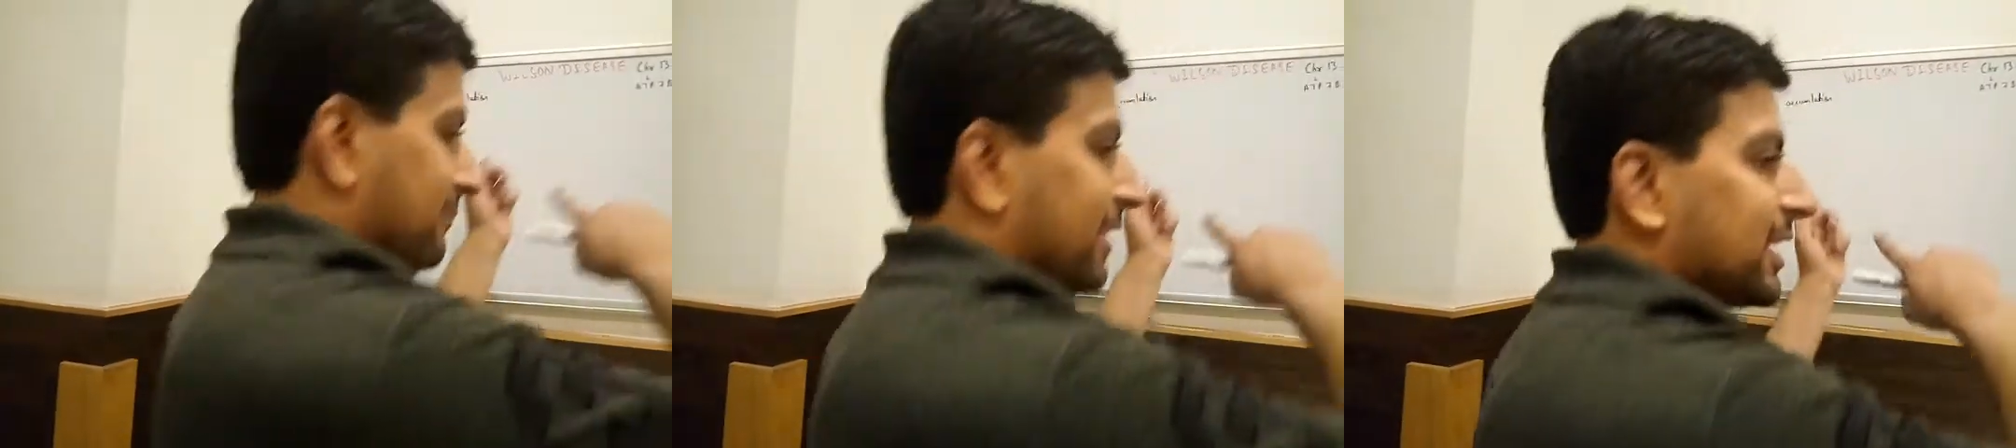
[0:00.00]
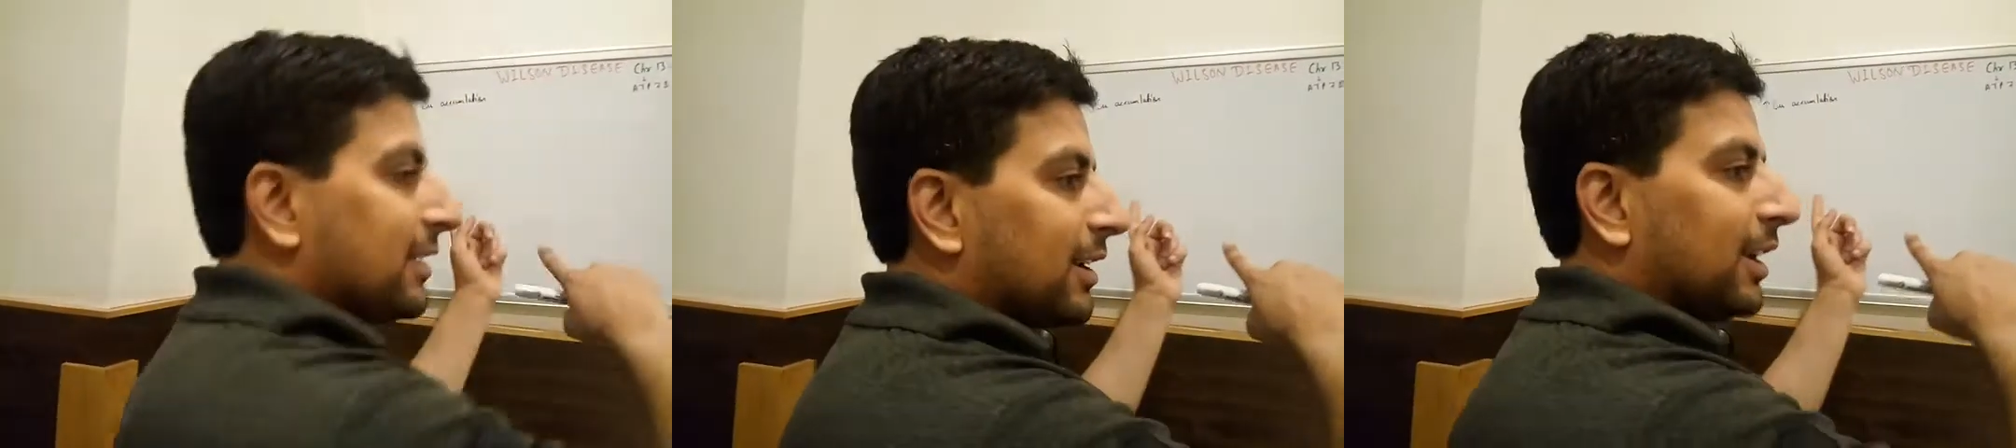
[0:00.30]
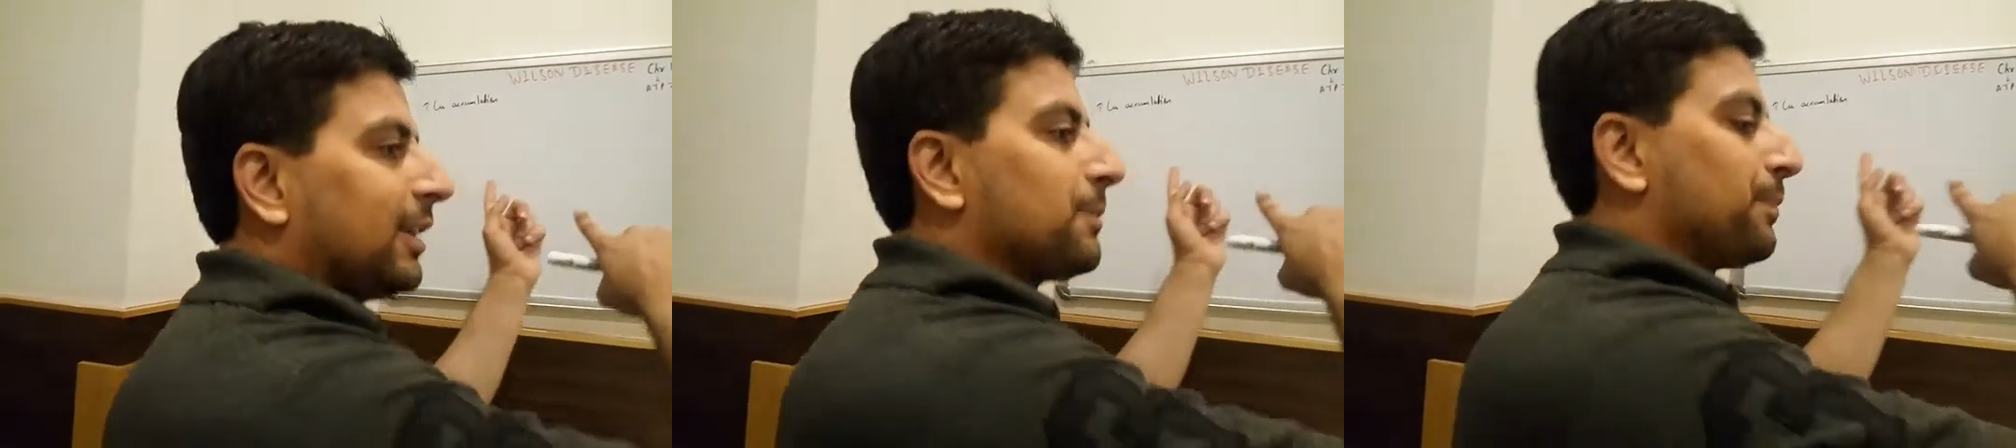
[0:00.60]
One
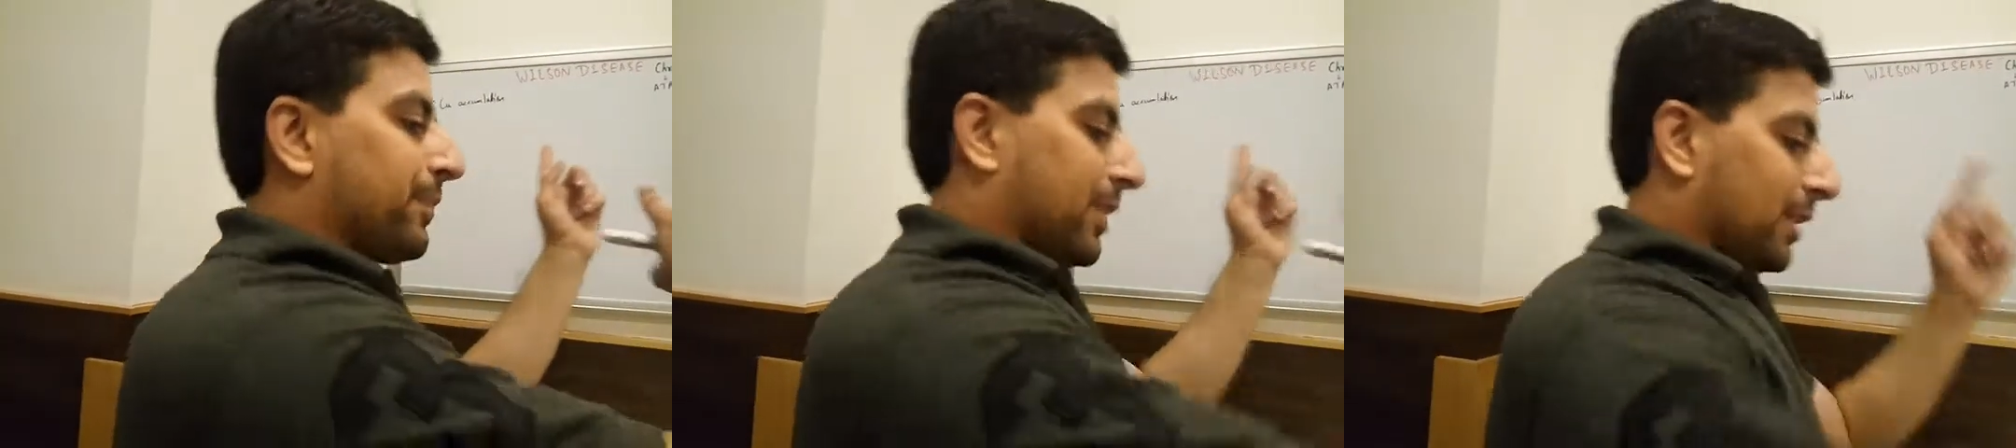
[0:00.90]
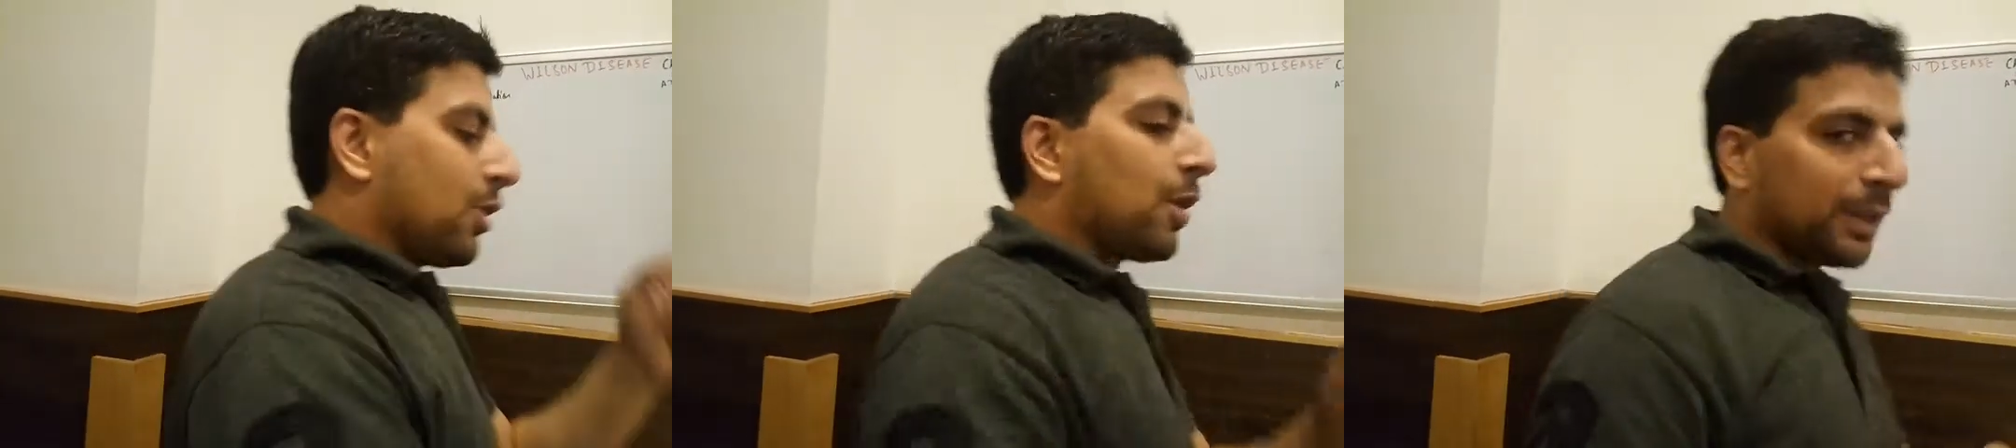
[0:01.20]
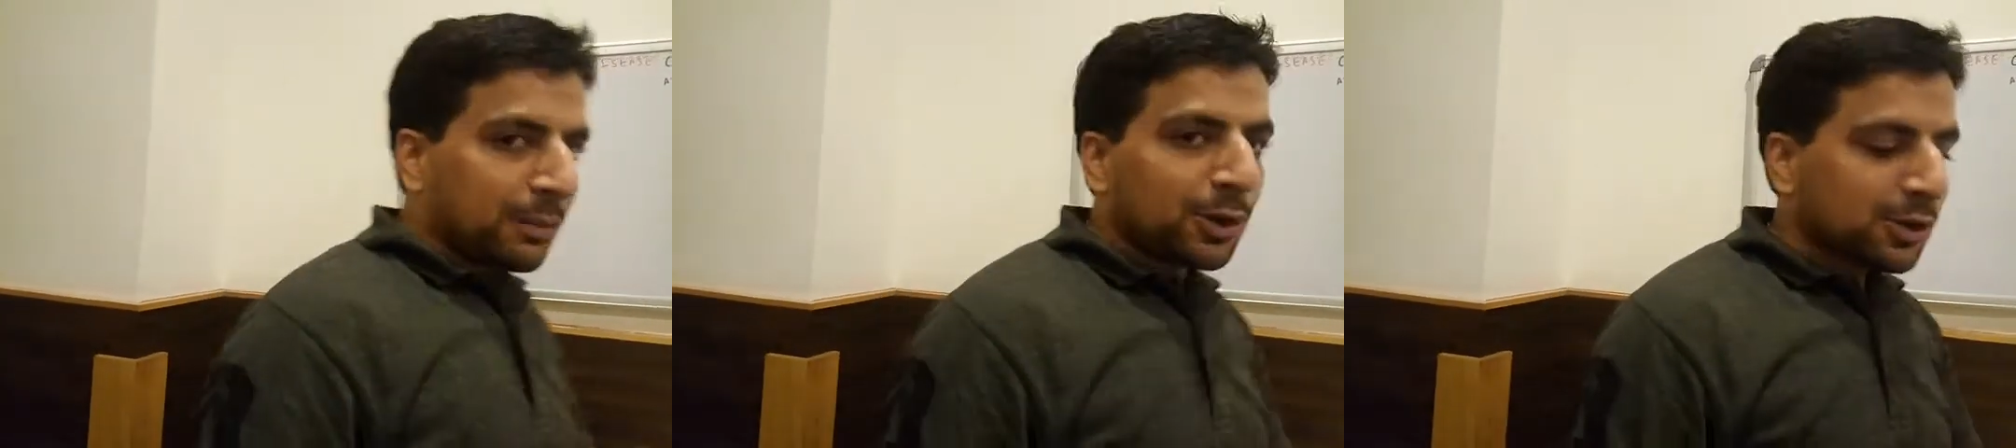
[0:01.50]

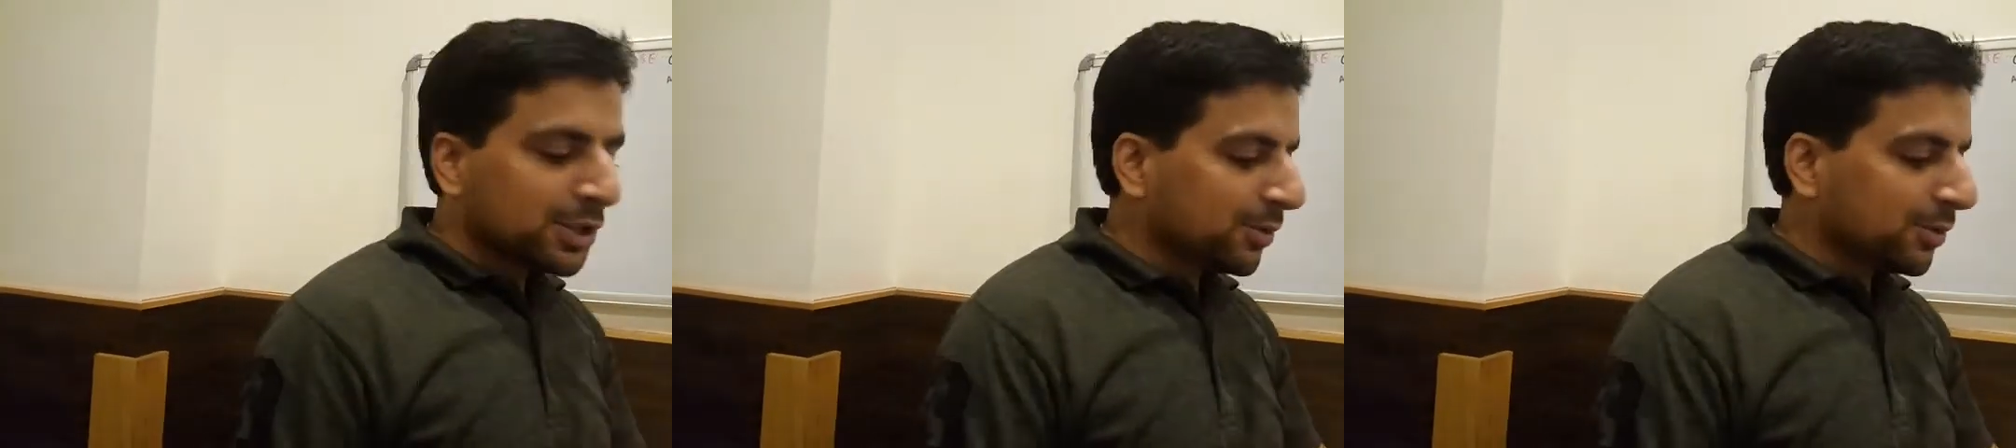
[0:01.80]
ophthalmology